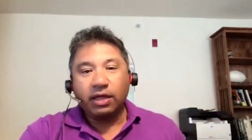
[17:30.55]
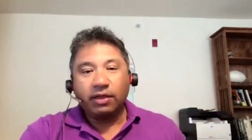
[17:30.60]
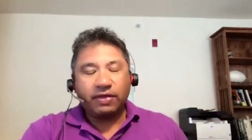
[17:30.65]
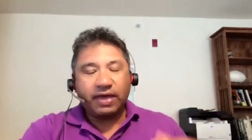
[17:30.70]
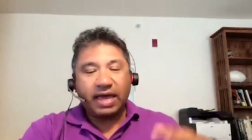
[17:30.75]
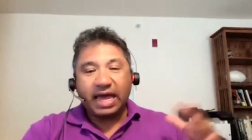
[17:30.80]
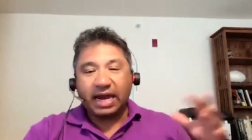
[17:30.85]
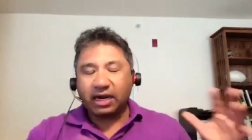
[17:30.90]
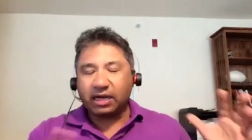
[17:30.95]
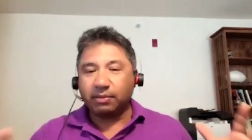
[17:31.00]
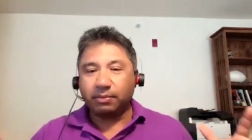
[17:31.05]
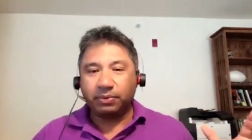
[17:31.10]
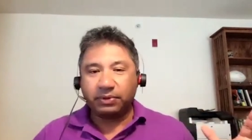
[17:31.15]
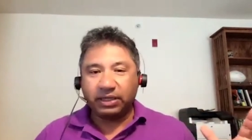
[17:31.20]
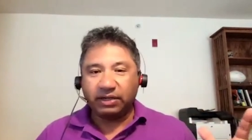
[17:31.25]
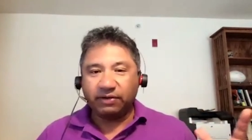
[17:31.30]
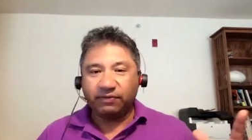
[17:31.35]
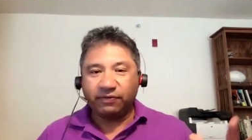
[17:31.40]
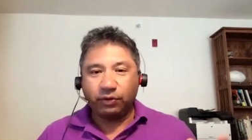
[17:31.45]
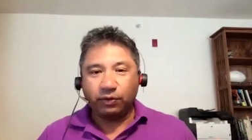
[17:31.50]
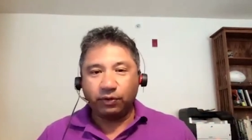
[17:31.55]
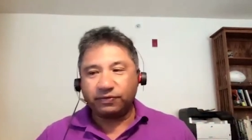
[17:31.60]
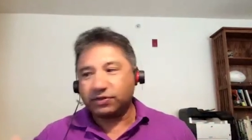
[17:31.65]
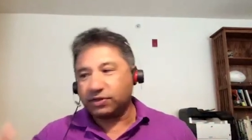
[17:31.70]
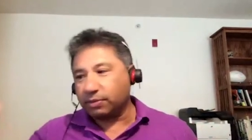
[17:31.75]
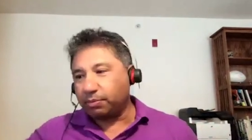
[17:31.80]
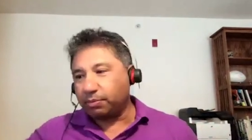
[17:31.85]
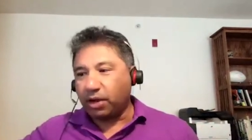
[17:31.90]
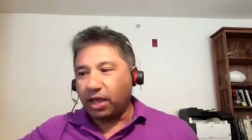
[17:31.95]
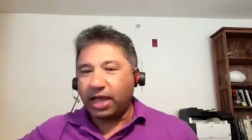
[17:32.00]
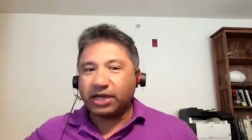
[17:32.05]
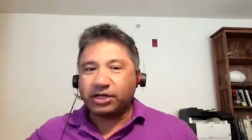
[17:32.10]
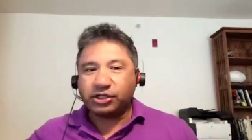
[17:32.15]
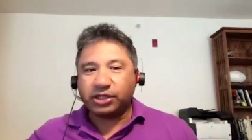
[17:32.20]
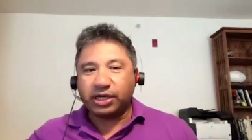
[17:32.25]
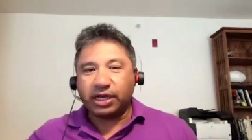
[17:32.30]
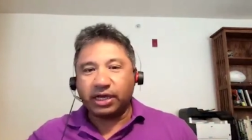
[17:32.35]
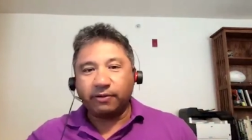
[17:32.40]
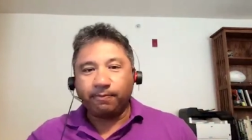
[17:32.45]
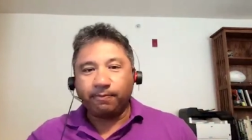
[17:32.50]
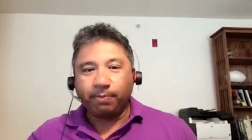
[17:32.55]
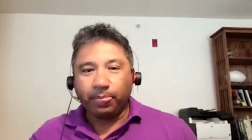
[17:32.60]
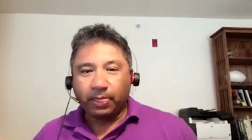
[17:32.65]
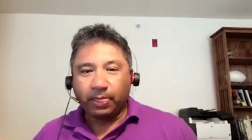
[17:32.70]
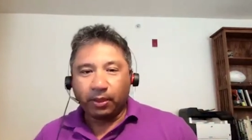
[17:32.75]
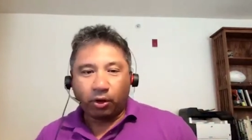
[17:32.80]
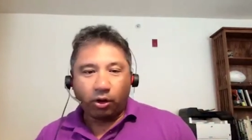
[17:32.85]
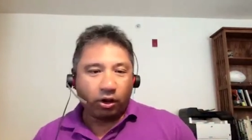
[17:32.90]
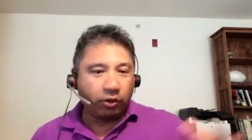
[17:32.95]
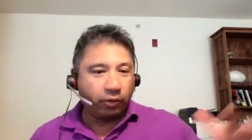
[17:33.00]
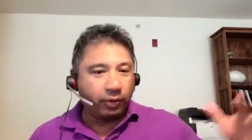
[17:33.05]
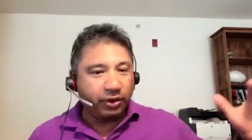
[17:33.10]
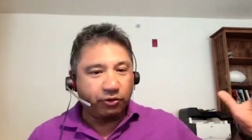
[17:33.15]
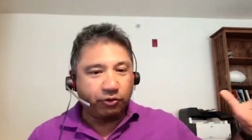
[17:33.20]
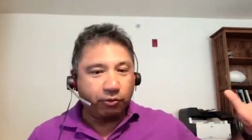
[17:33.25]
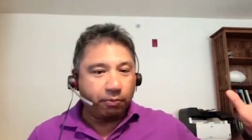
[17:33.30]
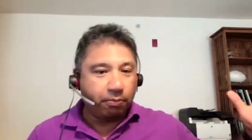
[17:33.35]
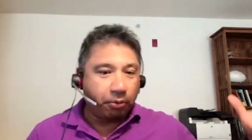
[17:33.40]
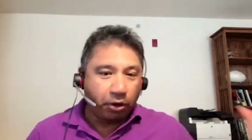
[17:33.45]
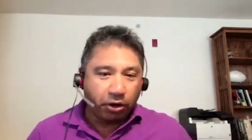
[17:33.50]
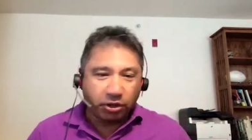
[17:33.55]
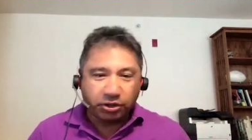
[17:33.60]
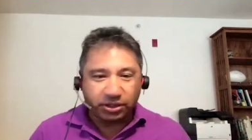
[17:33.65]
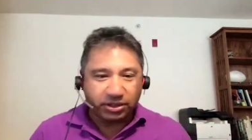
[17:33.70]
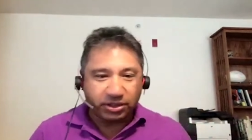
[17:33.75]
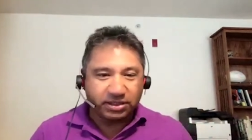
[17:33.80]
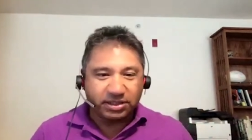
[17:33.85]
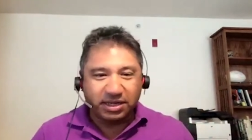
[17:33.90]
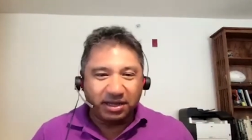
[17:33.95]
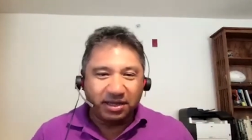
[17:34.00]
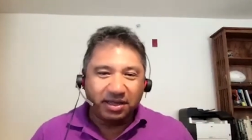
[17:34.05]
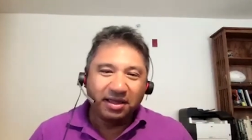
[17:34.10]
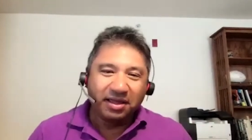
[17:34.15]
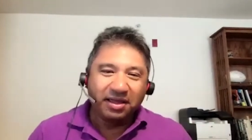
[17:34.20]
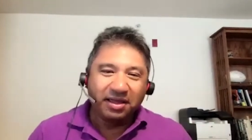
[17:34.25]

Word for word: they had a complete view of supply chain all the way through purchase.